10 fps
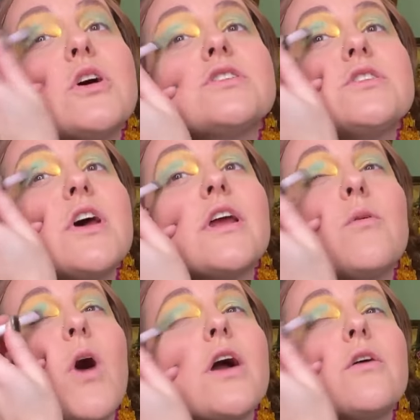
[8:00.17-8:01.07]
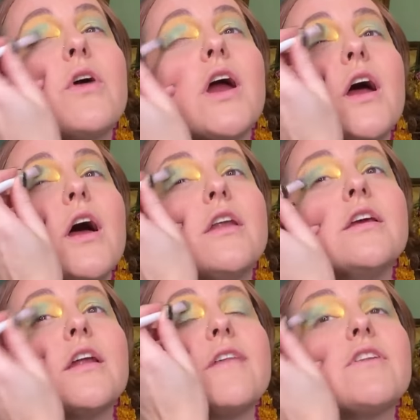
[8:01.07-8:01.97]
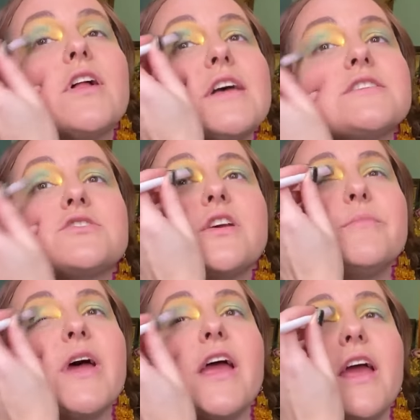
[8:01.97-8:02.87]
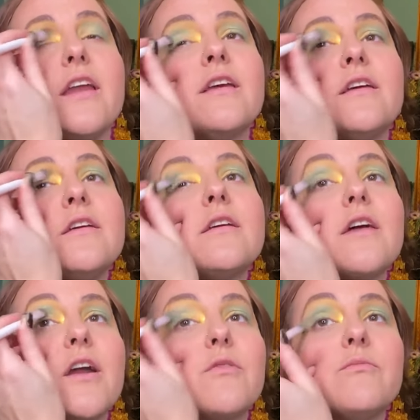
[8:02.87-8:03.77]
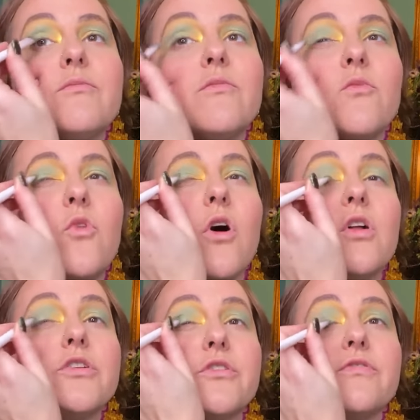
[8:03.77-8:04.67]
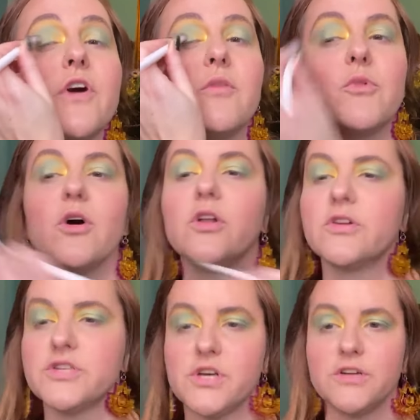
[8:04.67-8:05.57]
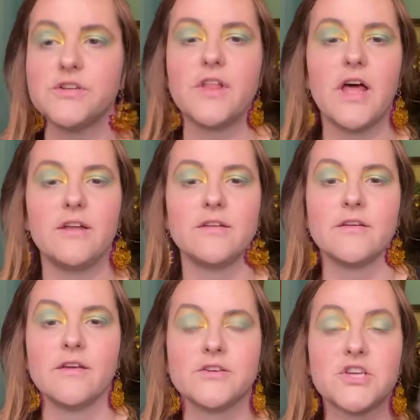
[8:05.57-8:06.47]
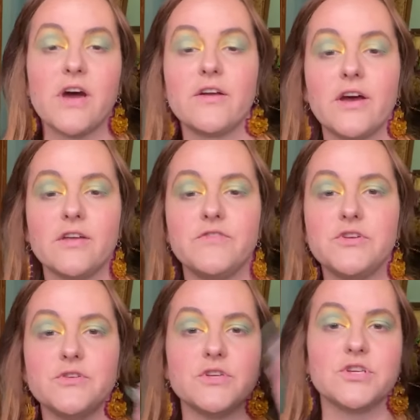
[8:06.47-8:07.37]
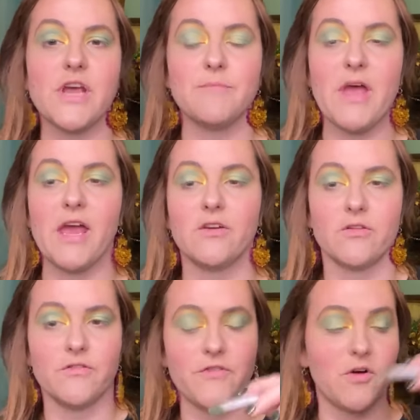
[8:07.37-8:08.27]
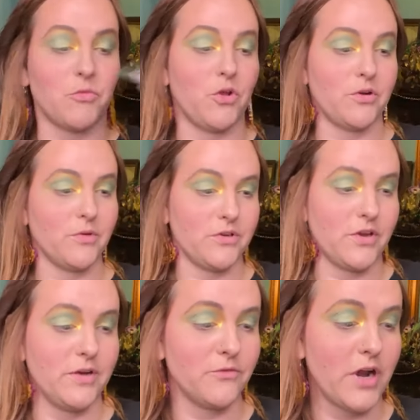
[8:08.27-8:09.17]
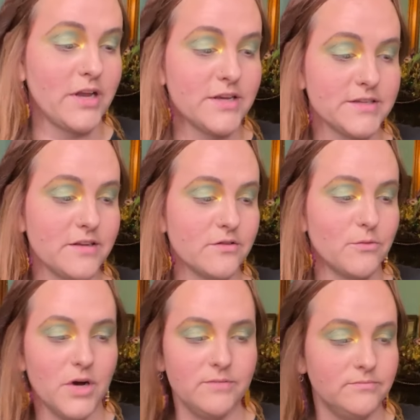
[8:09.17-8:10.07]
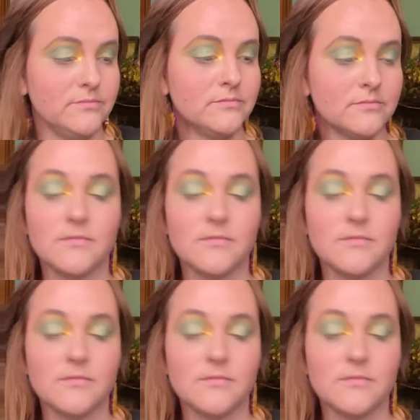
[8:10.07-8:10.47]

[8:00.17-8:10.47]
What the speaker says: looks. You got to walk around. You got to have a glass of champagne. Got to roll on your foam roller. Do y'all do that? Shout out if you do the champagne or the foam roller when you're getting ready, because either one